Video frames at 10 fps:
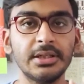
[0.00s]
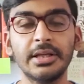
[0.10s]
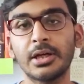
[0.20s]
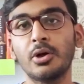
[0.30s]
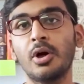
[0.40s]

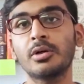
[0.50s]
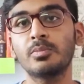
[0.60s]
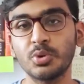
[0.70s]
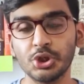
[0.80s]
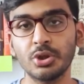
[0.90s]
They cannot
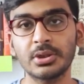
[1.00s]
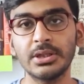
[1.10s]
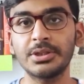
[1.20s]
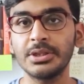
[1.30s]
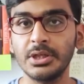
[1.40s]
push your
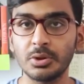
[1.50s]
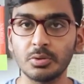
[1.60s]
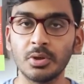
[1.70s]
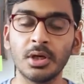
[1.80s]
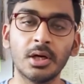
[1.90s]
country
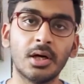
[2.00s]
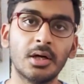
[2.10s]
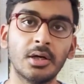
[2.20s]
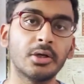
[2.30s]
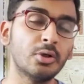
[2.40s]
into
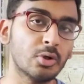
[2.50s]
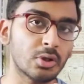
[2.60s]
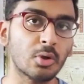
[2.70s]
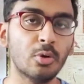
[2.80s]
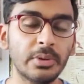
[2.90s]

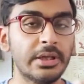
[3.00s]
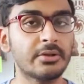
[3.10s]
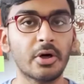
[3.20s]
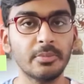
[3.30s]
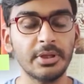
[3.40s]
the global
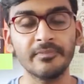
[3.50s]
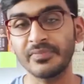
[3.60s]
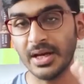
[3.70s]
economy.